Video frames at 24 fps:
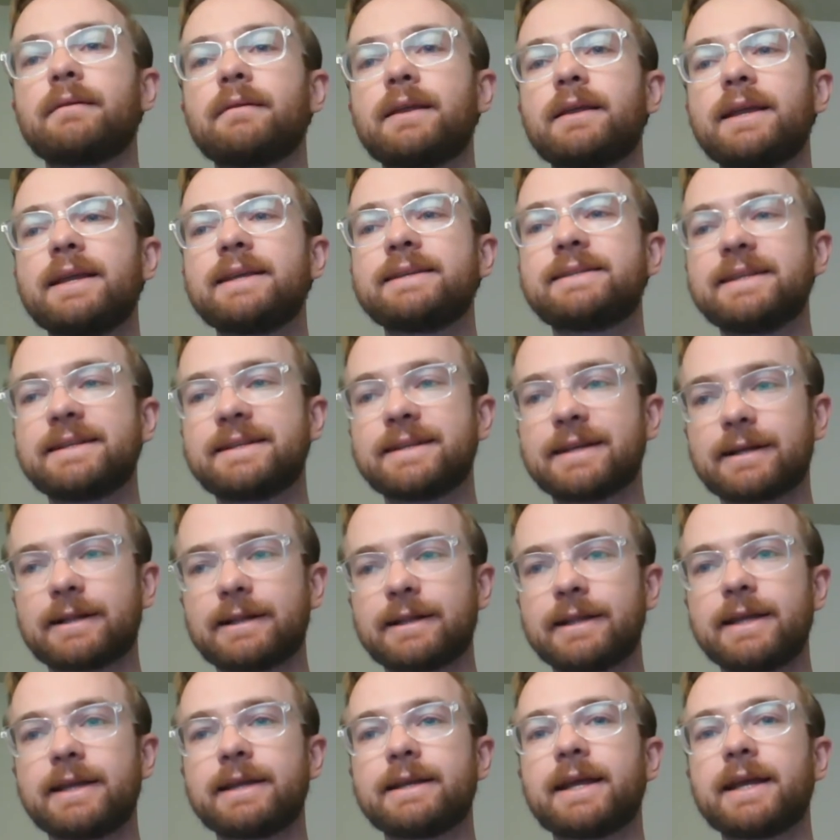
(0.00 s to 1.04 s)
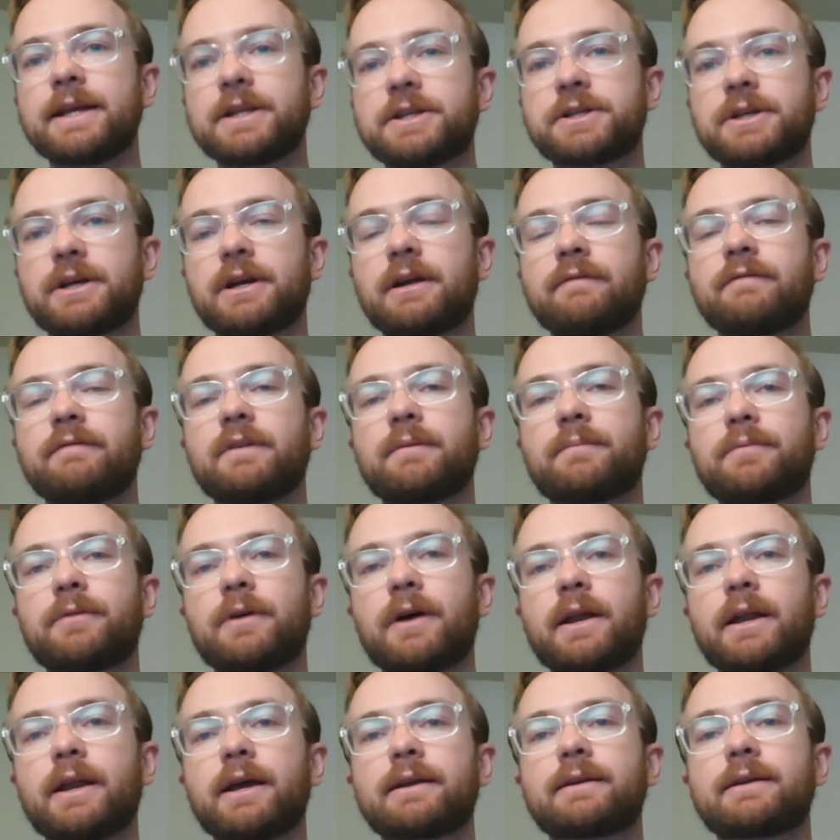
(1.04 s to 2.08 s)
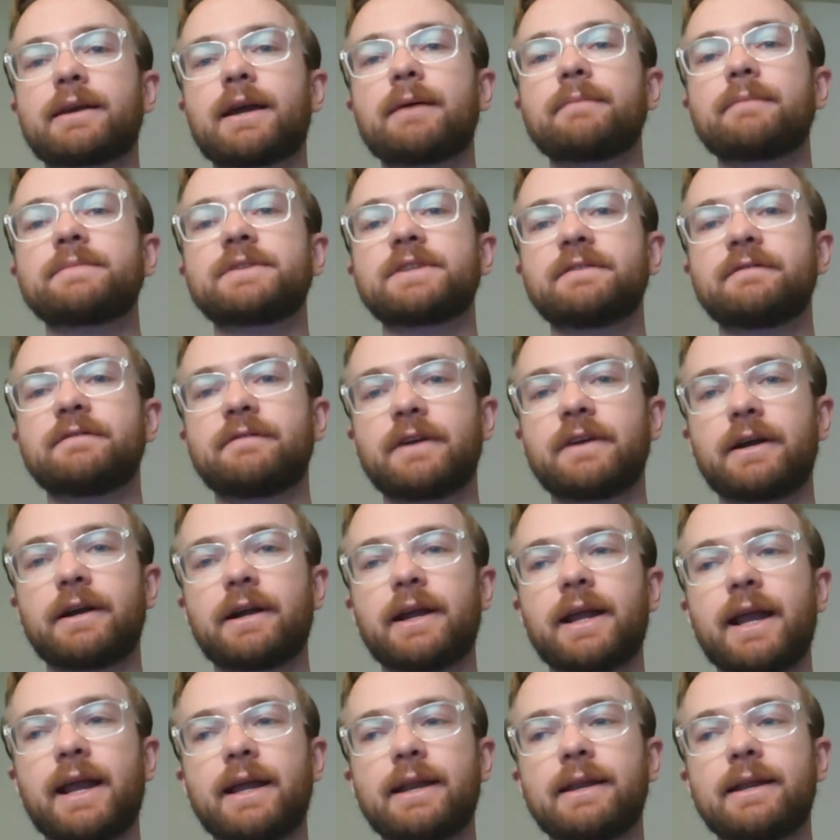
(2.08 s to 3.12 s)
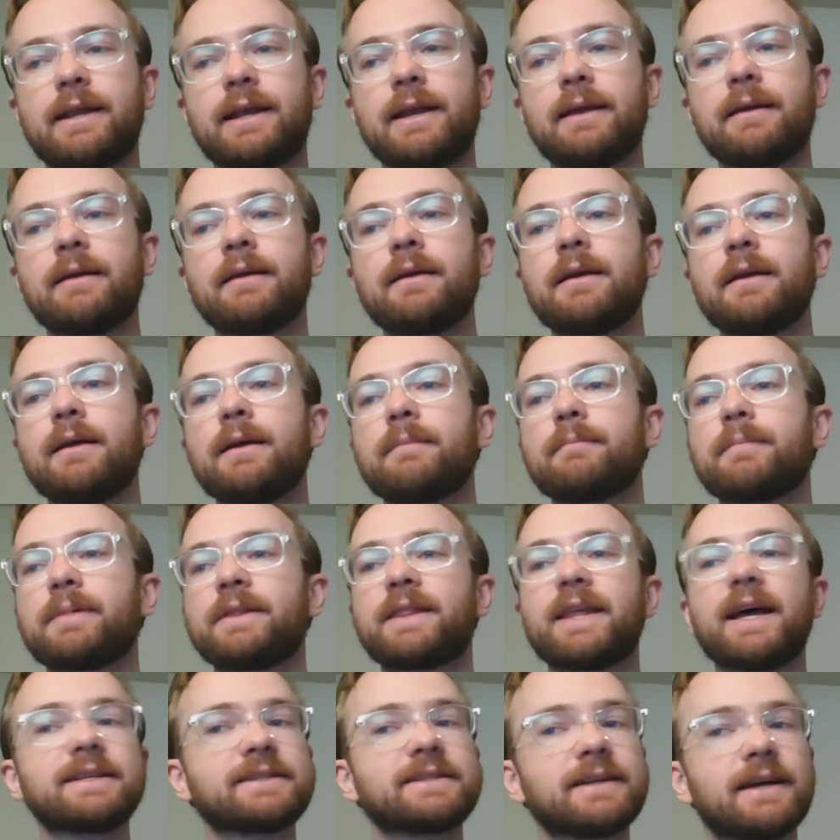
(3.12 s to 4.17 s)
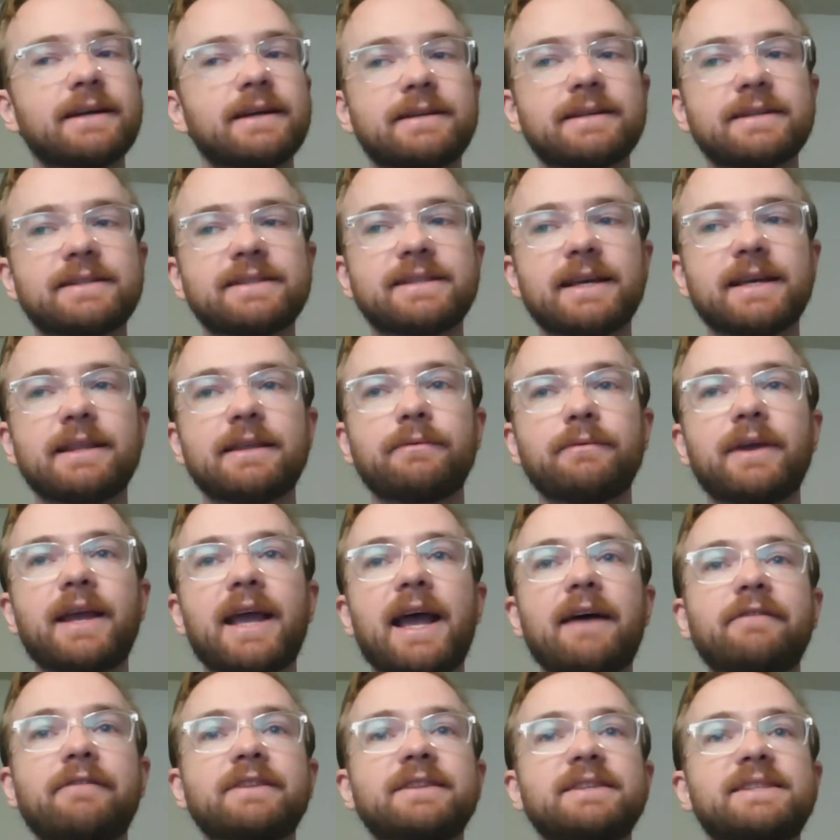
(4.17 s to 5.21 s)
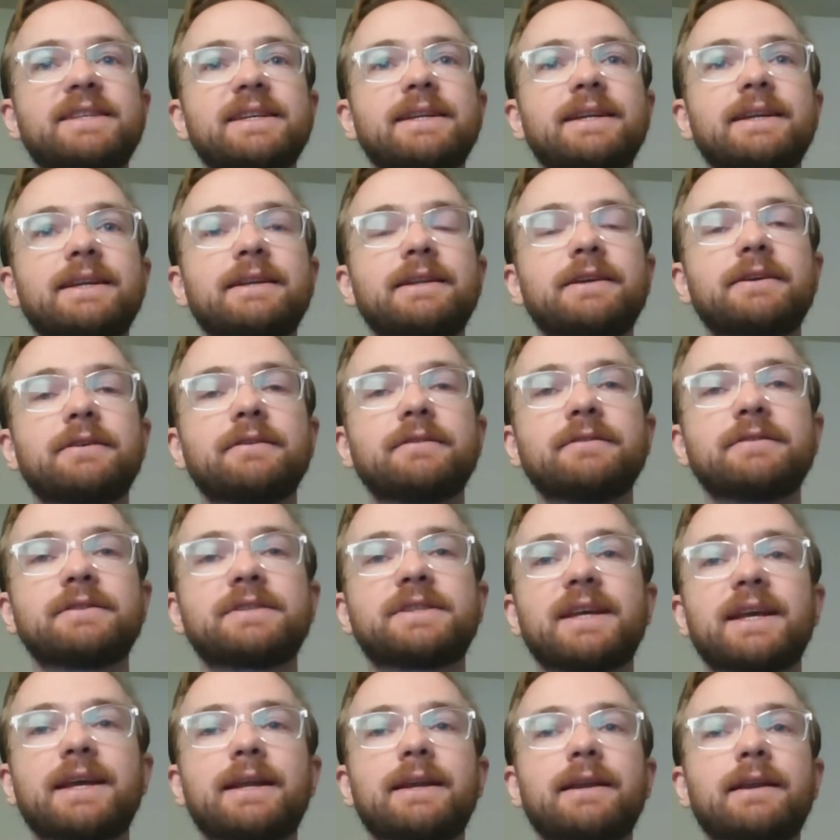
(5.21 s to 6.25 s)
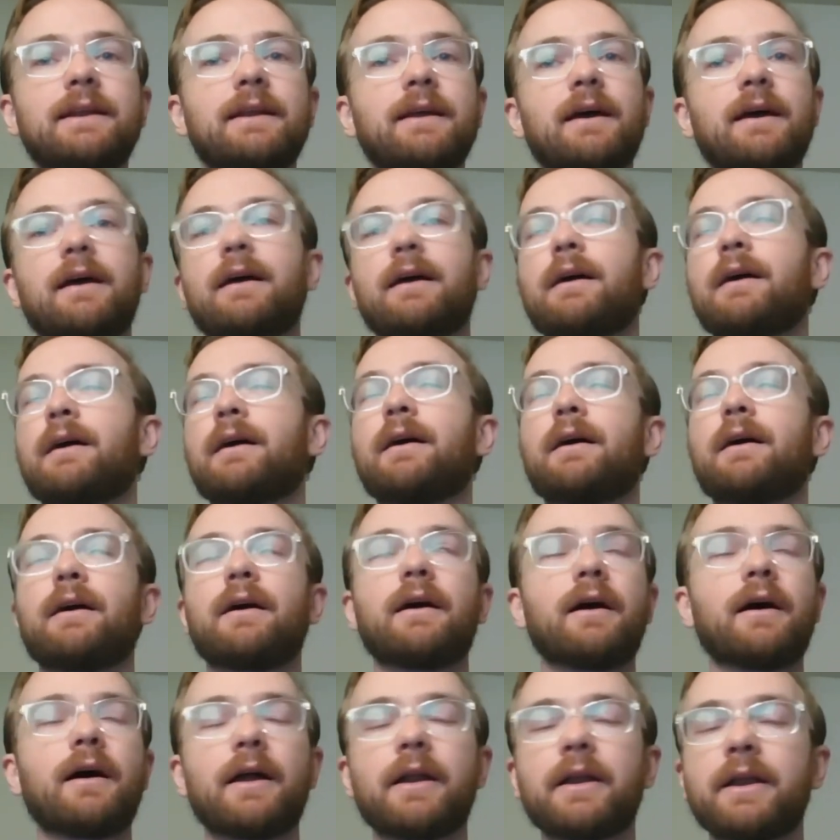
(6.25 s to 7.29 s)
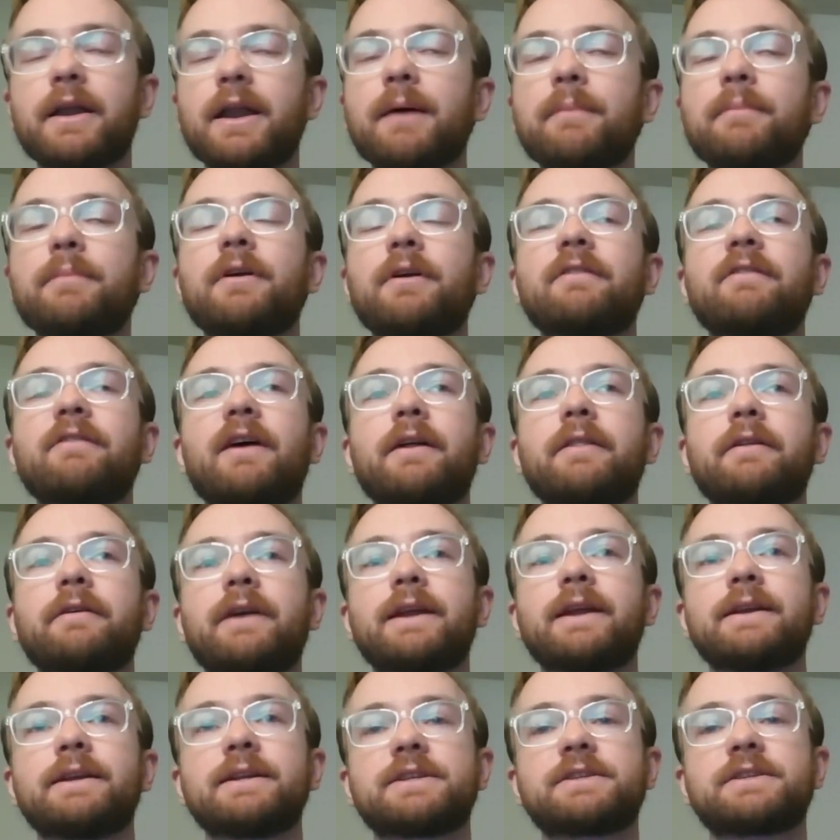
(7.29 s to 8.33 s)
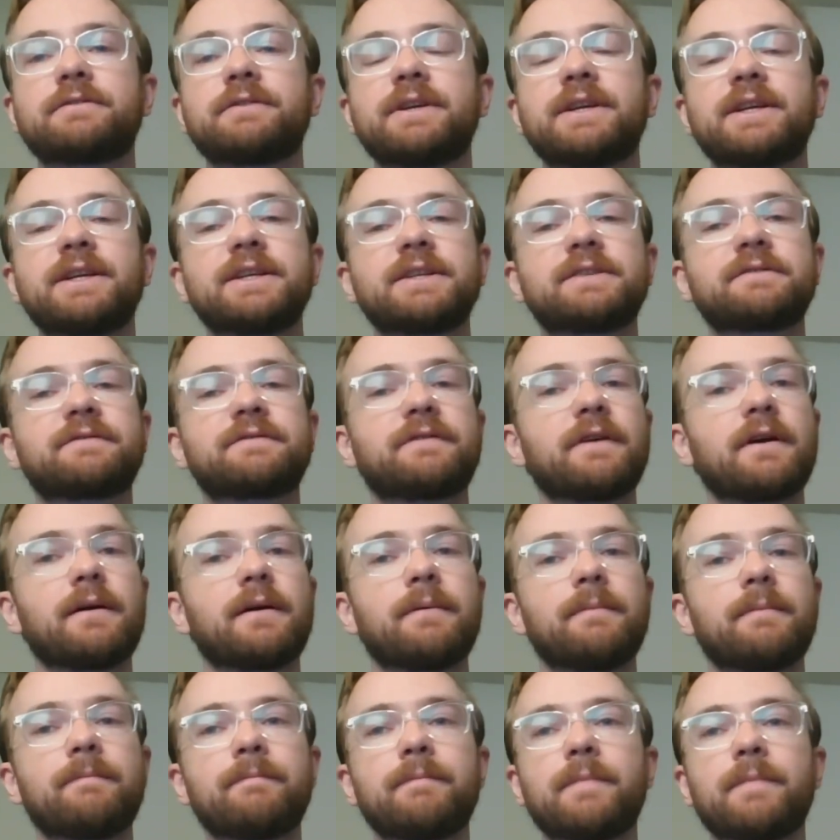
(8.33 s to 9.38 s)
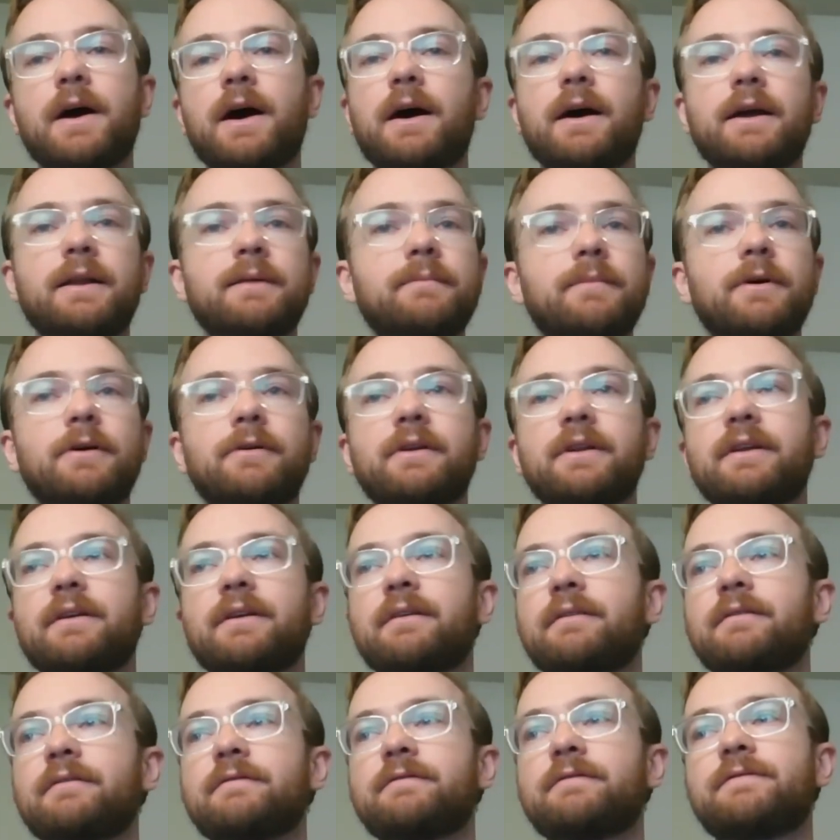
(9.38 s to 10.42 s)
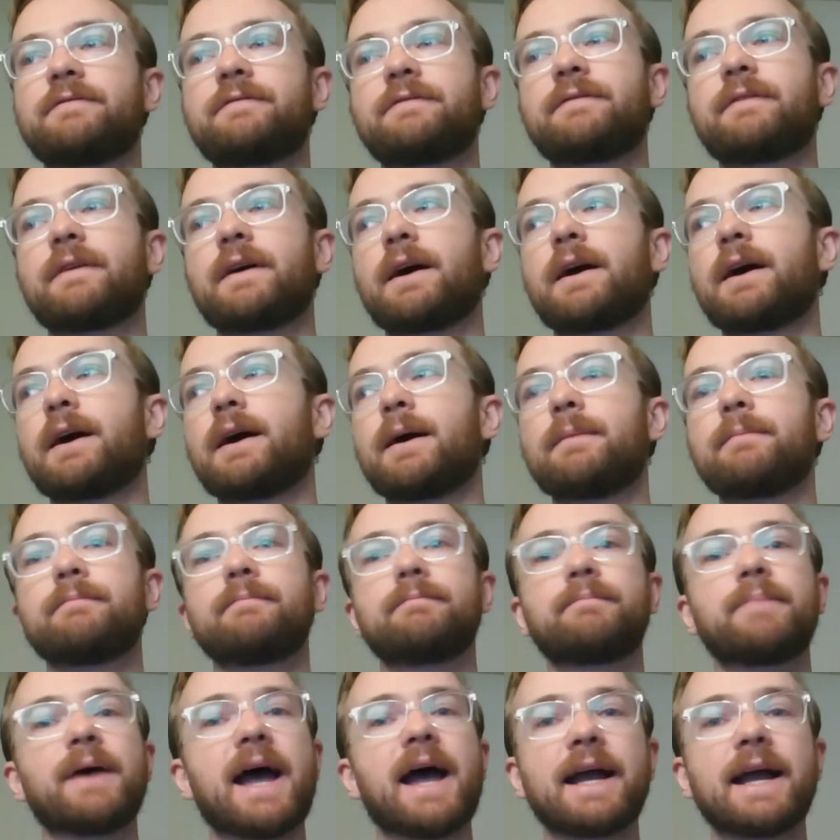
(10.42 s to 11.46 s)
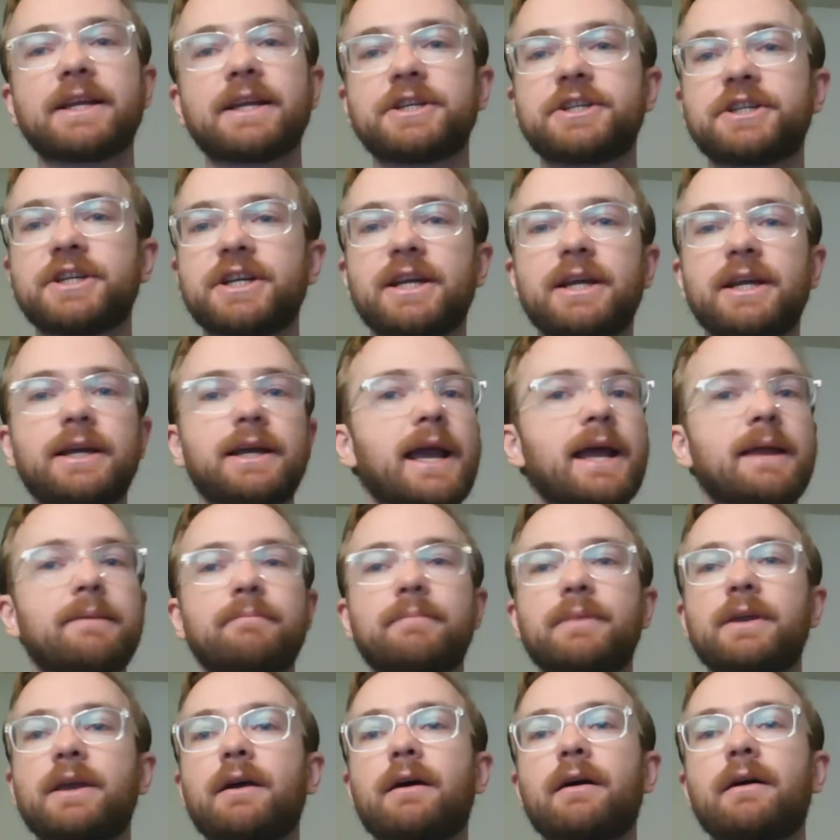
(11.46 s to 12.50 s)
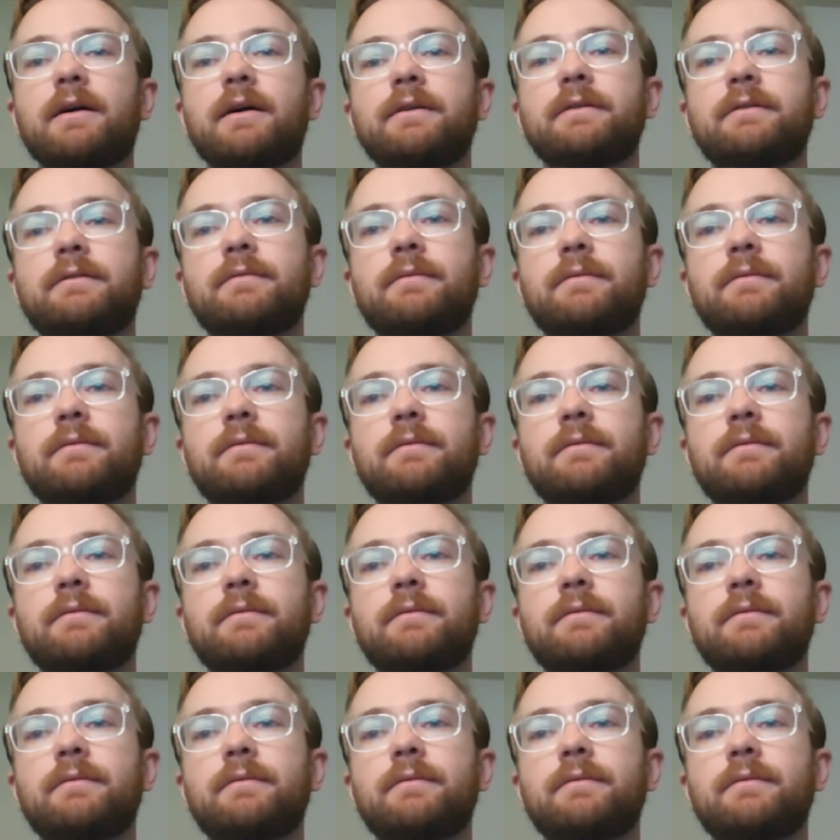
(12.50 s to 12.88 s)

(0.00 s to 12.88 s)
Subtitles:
easy to clean nature of the product comes in very handy. But that's not to say that we haven't seen it used in a number of other industries, from automotive, packaging, and beyond.